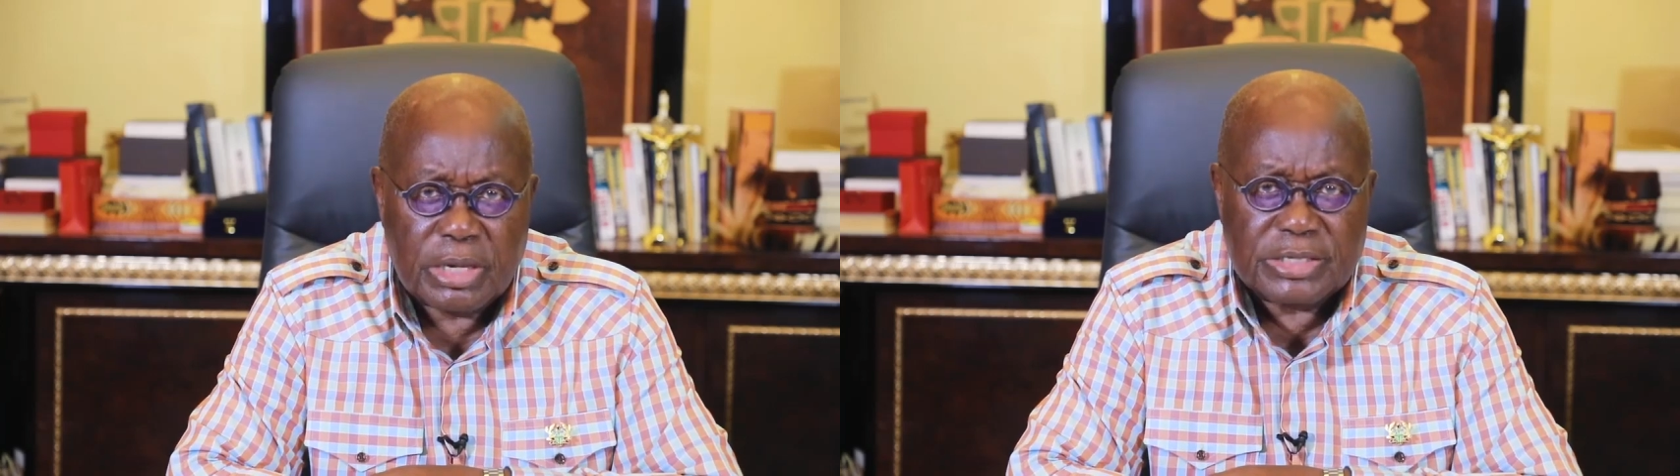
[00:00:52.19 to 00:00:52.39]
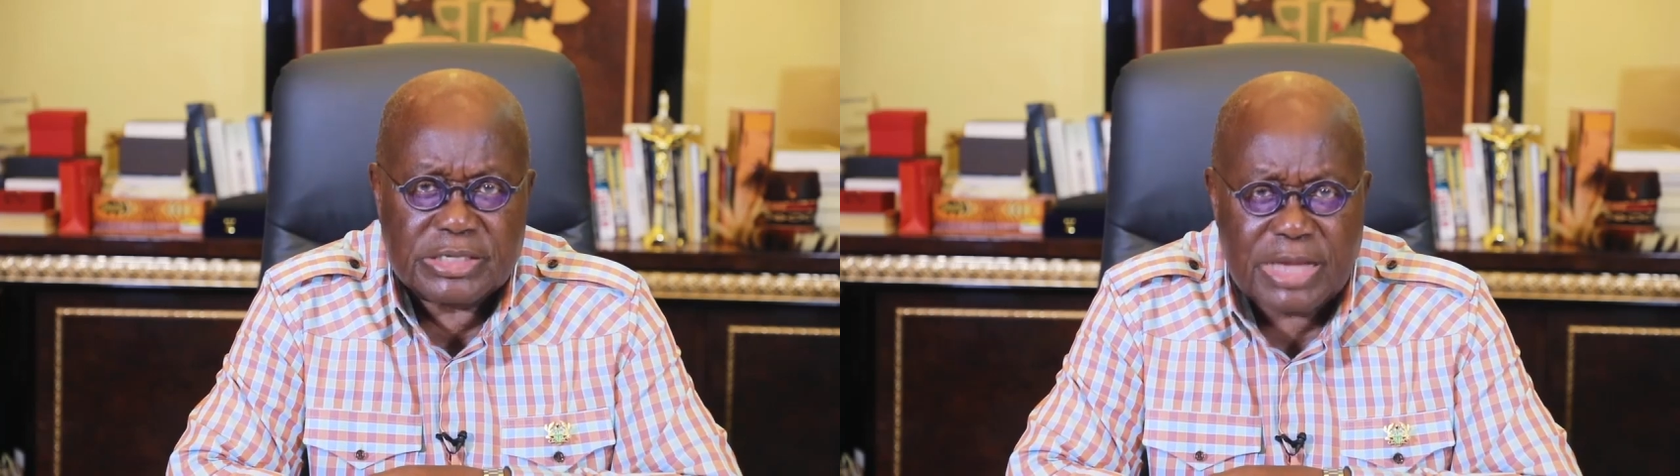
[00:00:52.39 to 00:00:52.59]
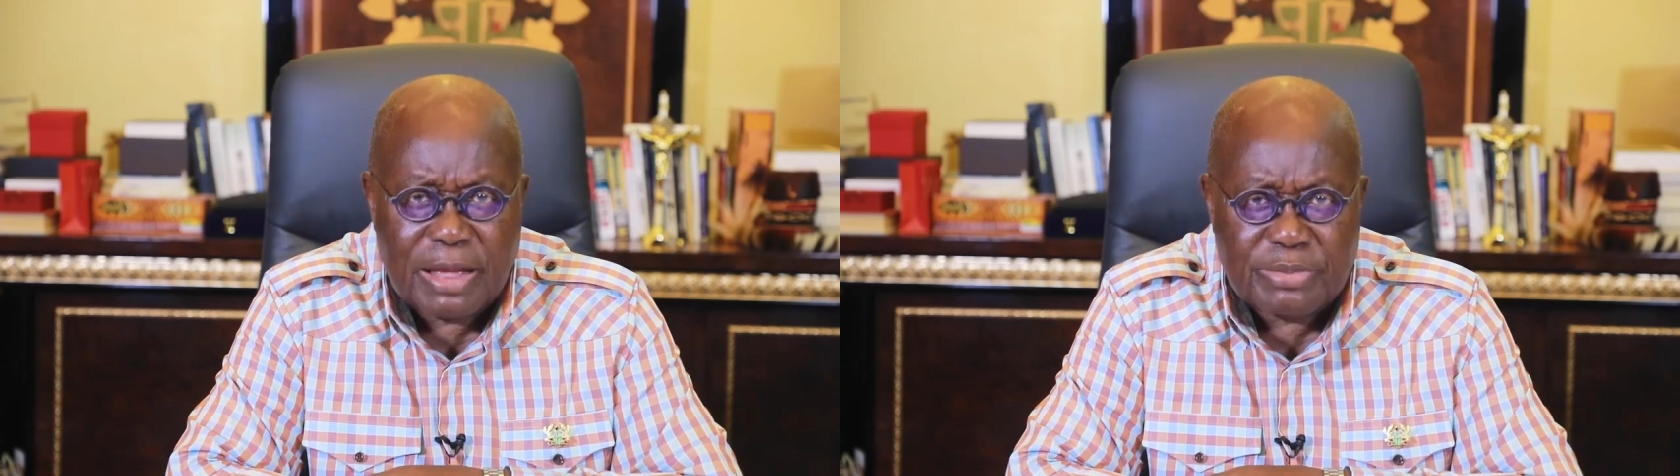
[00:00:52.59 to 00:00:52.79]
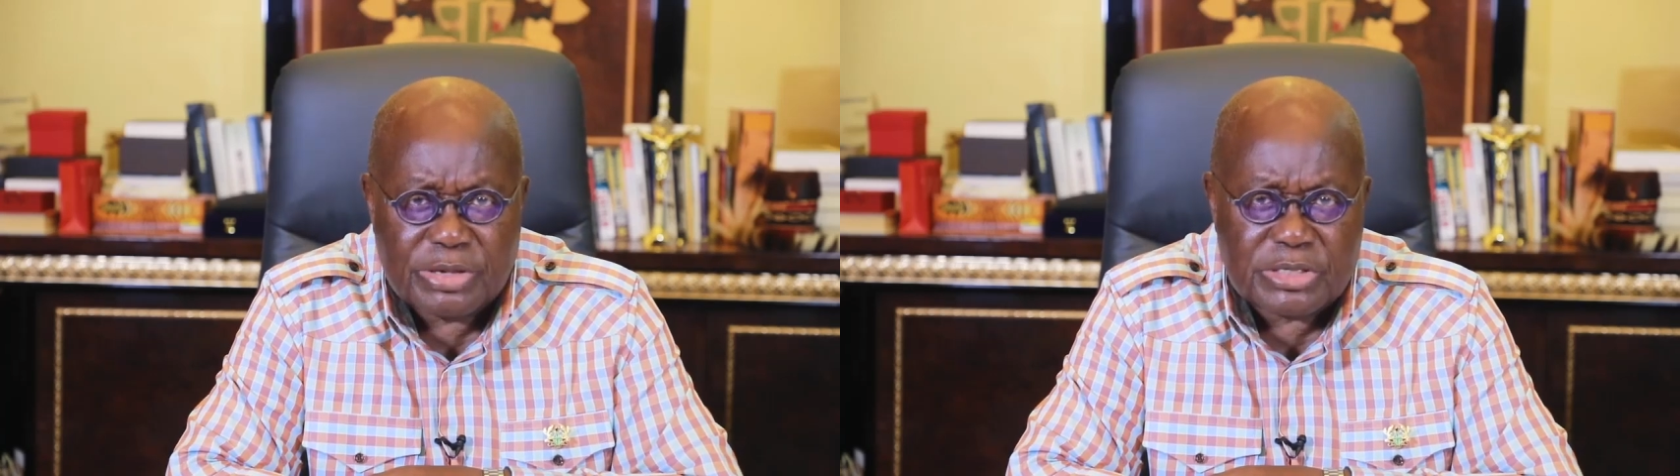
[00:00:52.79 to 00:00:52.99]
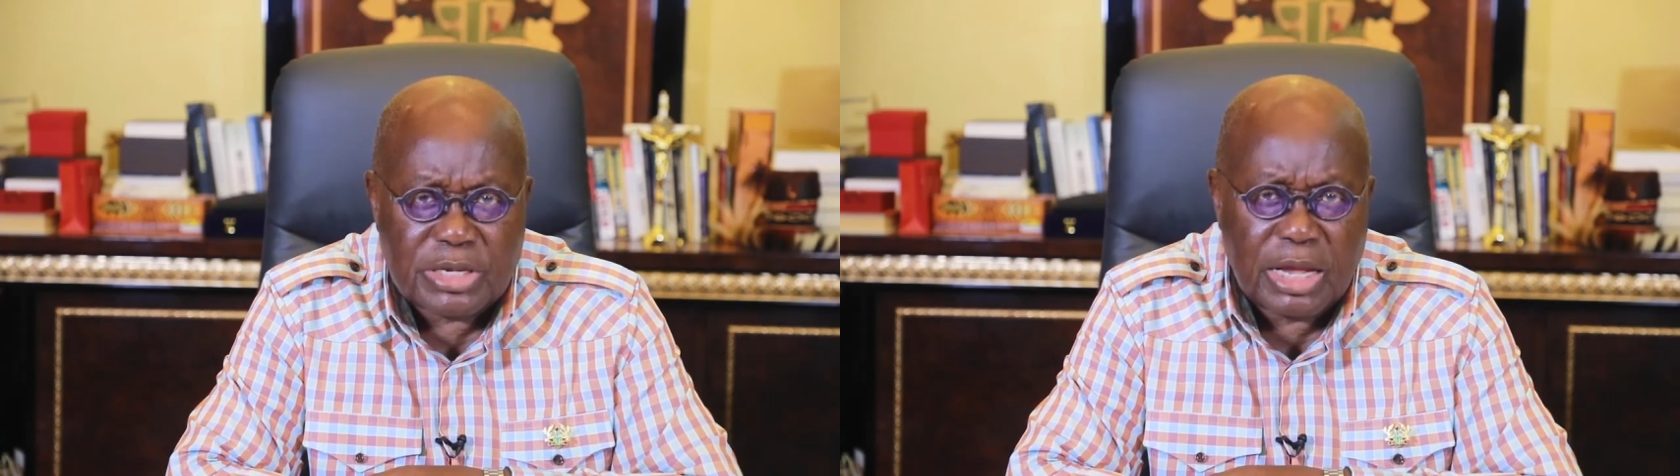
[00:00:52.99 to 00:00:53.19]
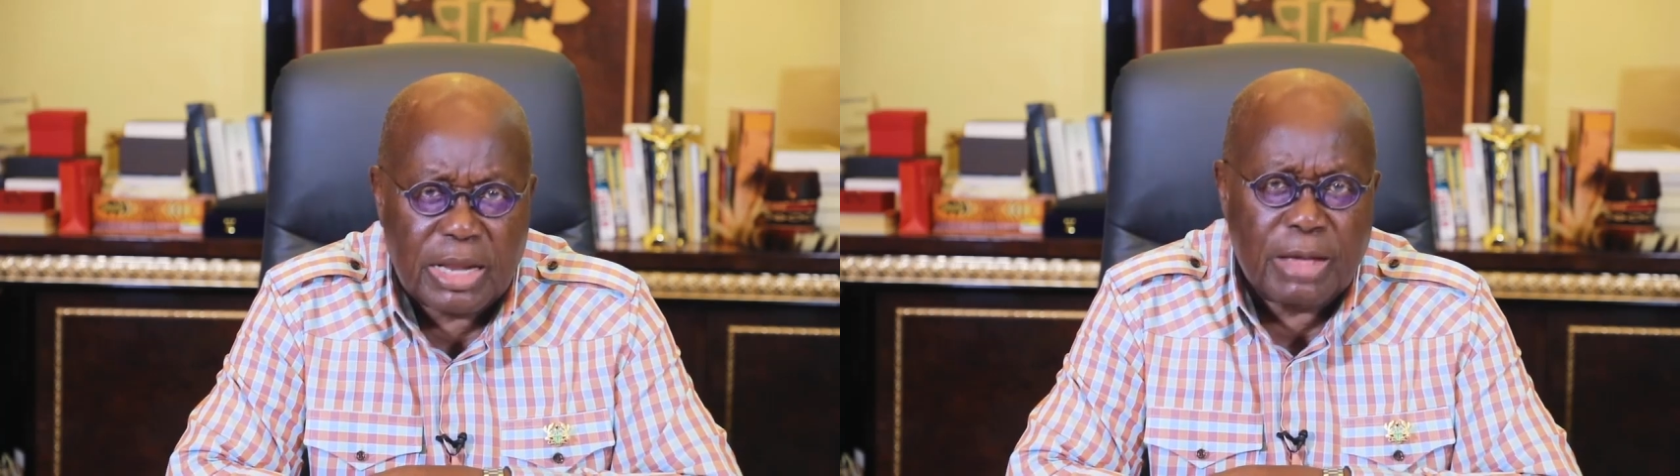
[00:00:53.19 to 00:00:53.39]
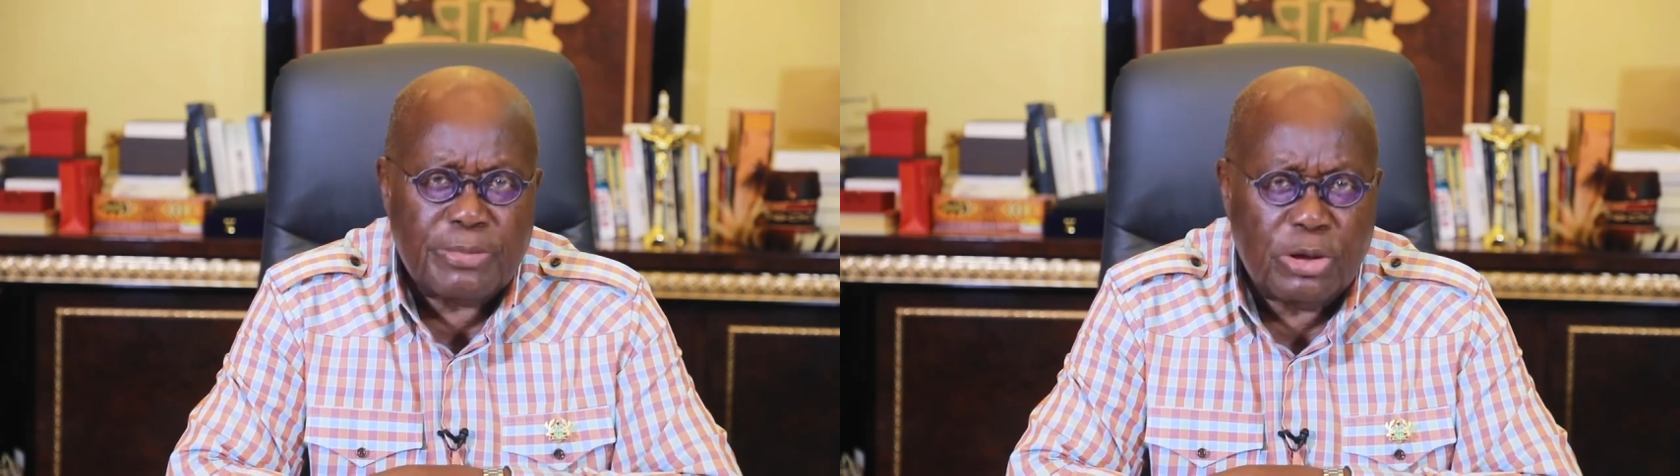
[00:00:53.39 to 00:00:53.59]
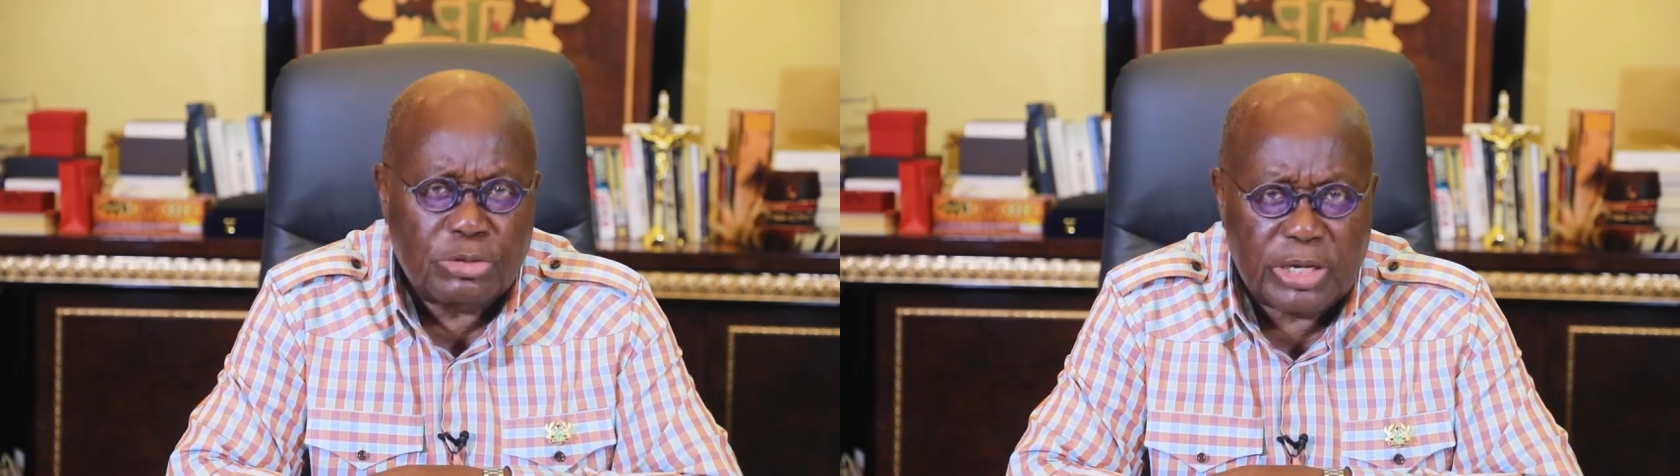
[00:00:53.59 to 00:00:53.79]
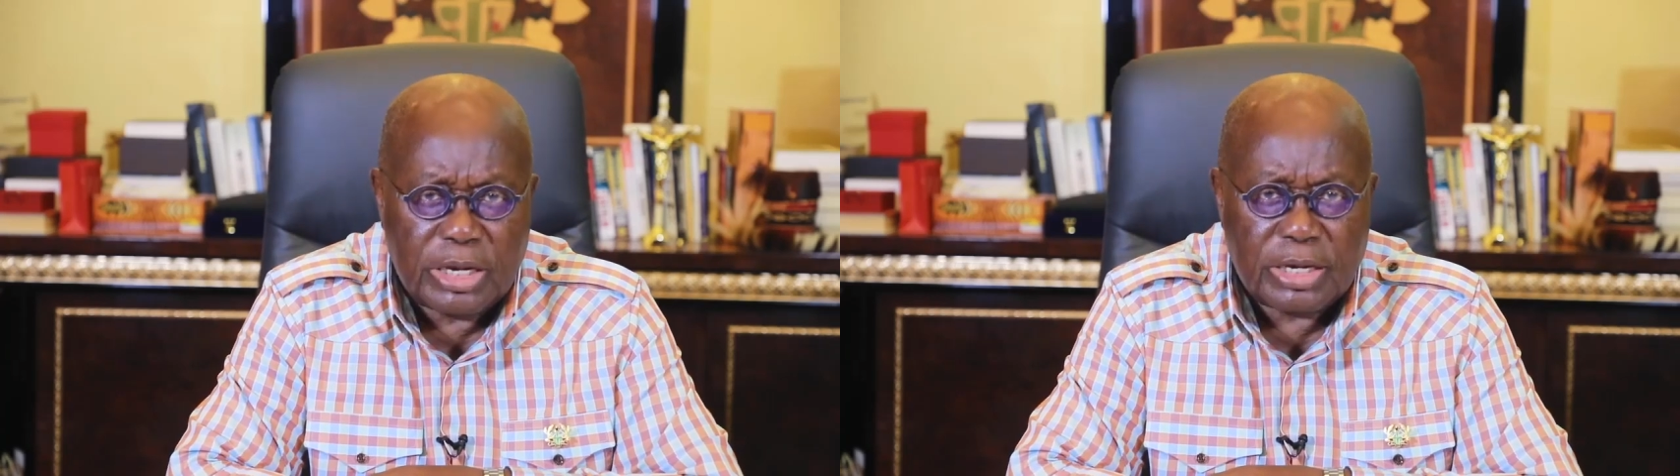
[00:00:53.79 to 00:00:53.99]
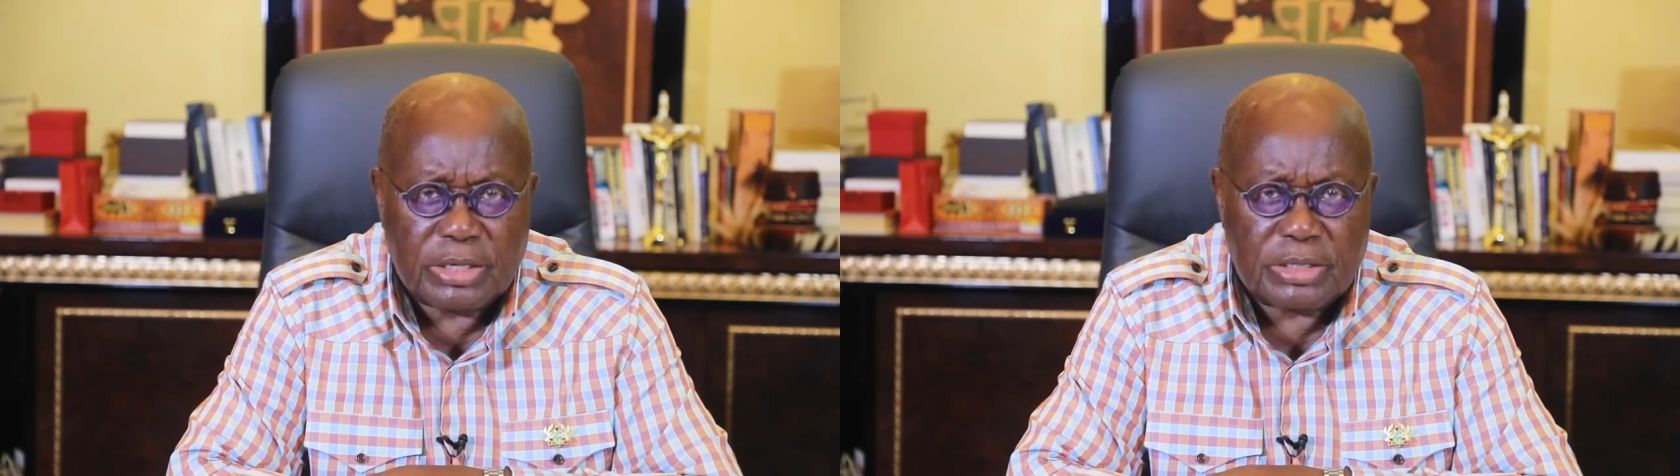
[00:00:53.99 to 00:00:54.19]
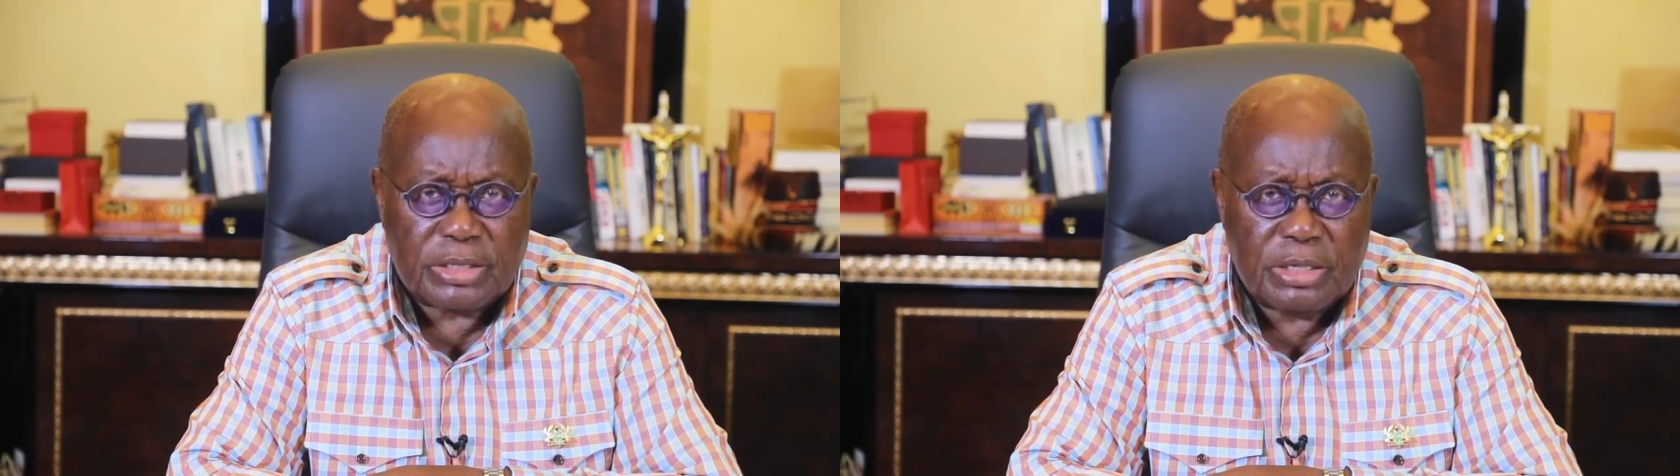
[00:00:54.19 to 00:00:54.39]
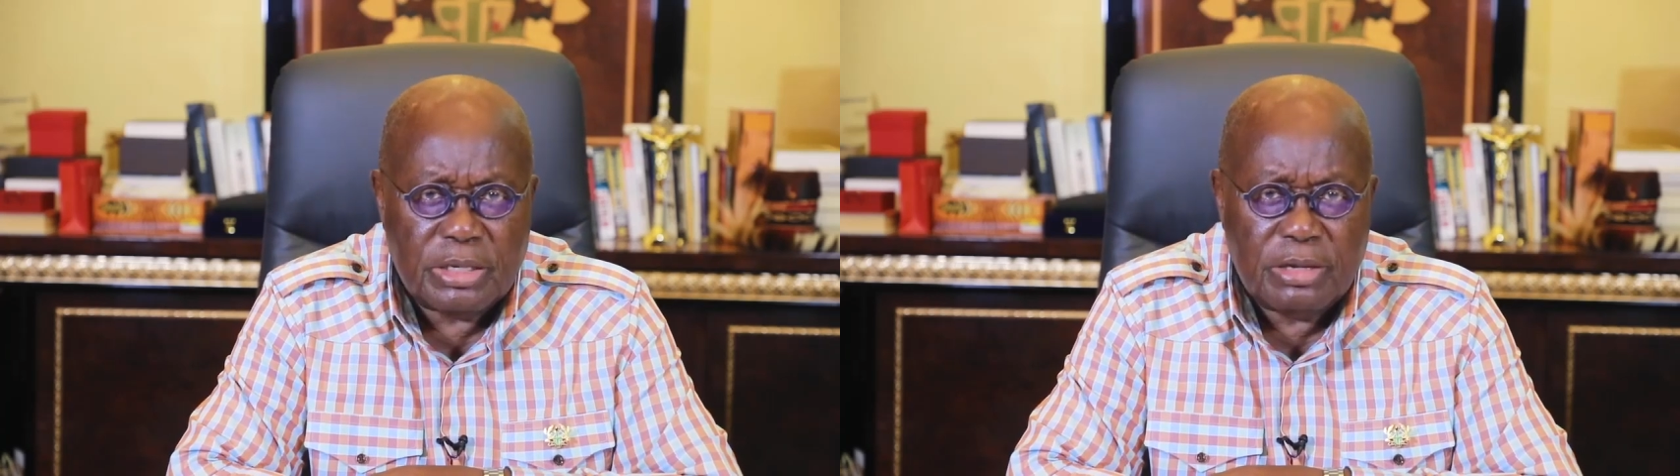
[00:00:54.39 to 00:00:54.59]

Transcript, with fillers: establishing and upholding it